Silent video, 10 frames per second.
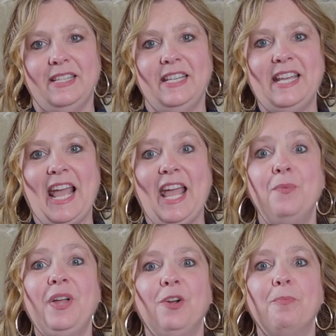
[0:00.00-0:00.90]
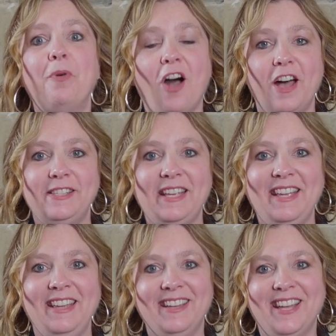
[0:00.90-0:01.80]
Today we are
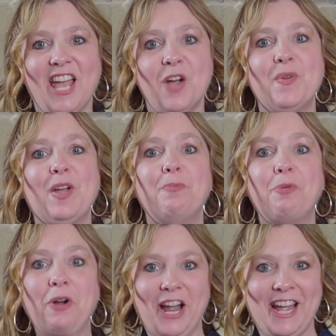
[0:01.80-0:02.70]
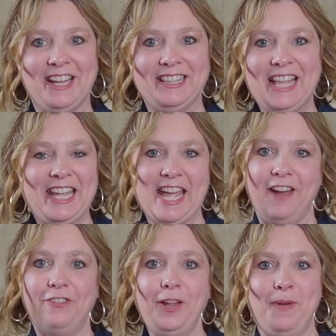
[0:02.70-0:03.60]
pausing and we are praying. Like
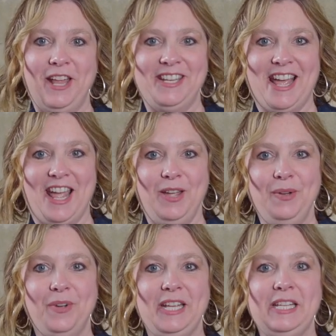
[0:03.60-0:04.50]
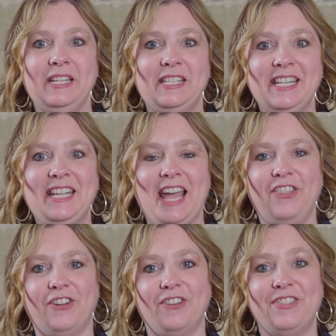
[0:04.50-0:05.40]
every Monday, we
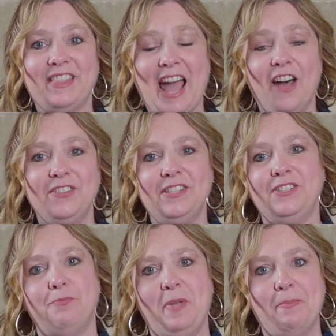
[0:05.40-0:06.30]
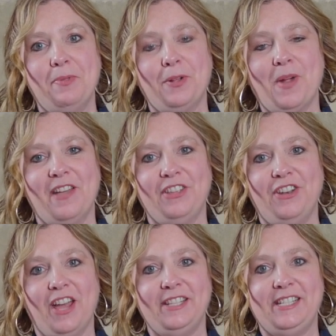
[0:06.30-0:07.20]
together, thousands of people around the
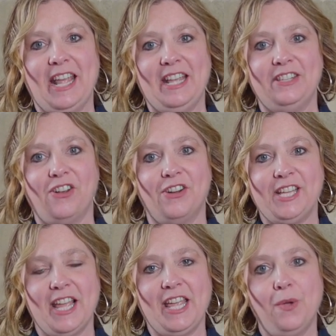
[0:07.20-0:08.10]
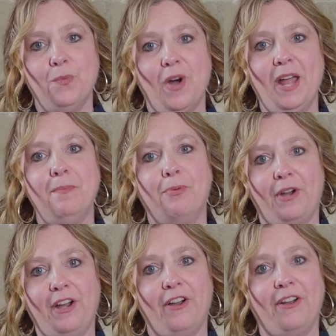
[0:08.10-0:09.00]
United States are taking one
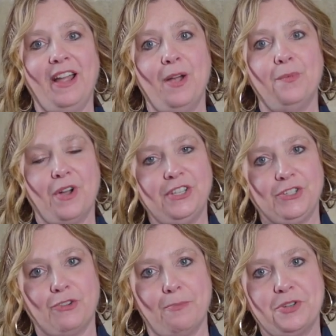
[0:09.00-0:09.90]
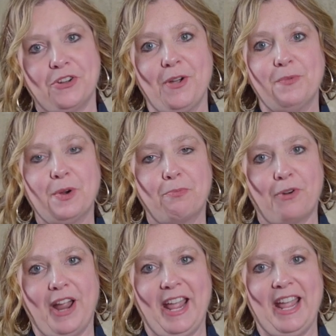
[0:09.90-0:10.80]
prayer and one scripture, and we're
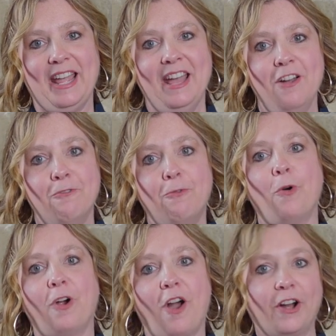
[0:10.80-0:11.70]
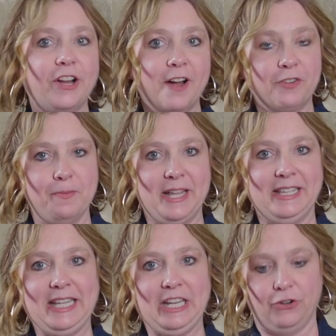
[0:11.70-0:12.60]
praying for our
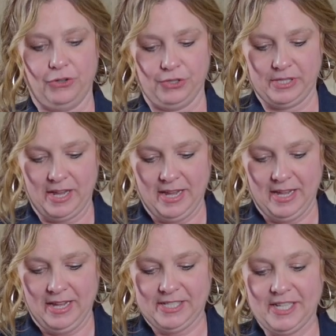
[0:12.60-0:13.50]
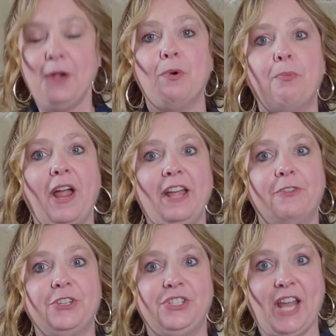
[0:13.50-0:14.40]
government leaders. Today we're
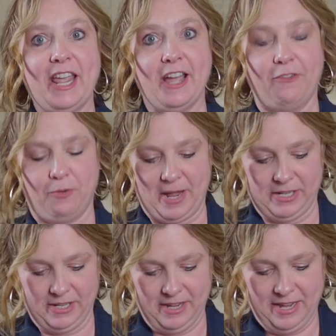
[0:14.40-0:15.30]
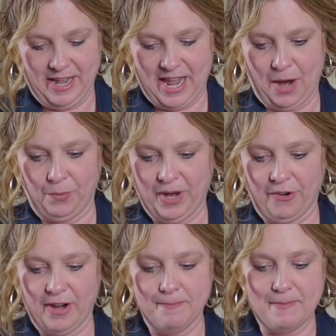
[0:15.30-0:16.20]
praying for state government, and we
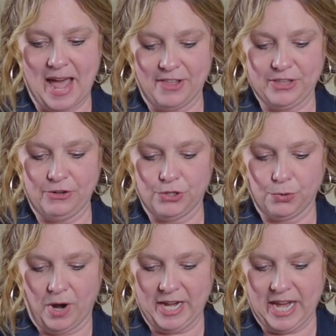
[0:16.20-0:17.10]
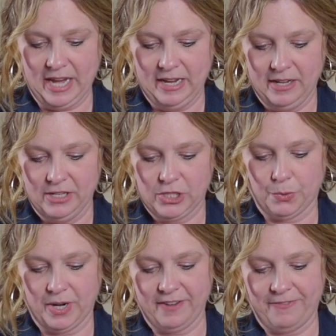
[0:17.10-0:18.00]
are in Matthew 20,
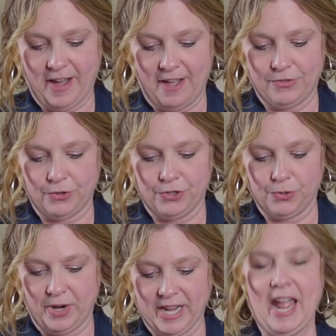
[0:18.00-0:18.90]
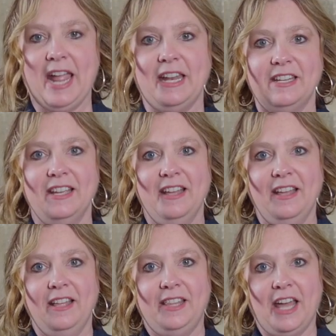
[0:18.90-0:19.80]
25 through 28,
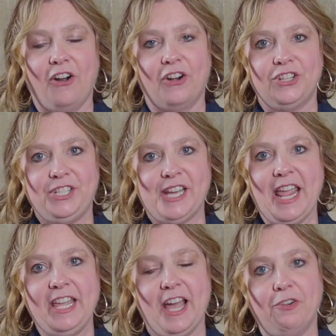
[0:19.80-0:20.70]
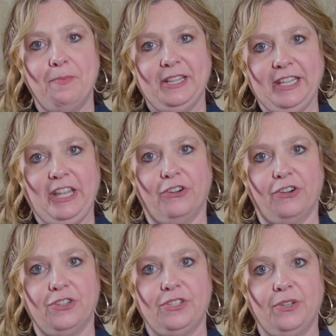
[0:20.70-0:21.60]
that our state government
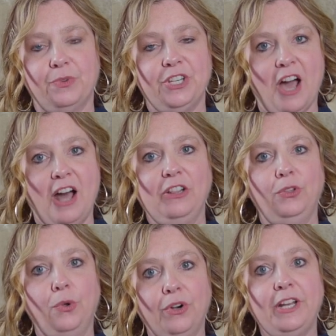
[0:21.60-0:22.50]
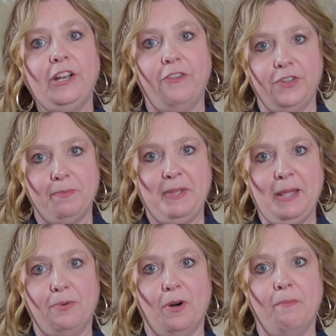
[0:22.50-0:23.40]
leaders would not lord it over the
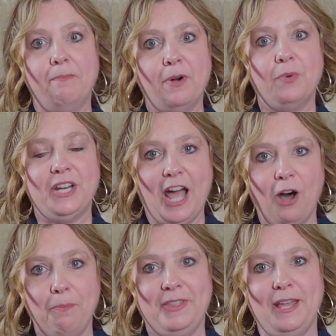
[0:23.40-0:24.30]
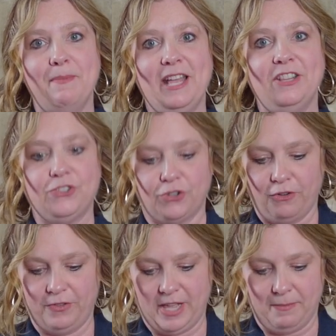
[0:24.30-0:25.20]
people, but would help them and
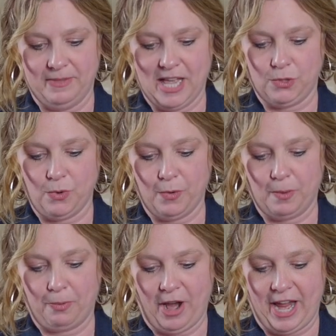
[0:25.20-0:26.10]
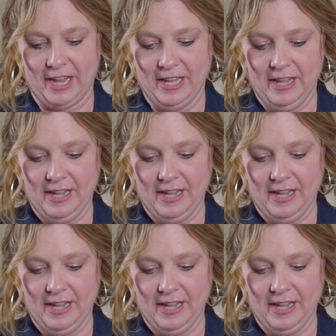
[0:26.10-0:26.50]
serve them. That's what we're praying.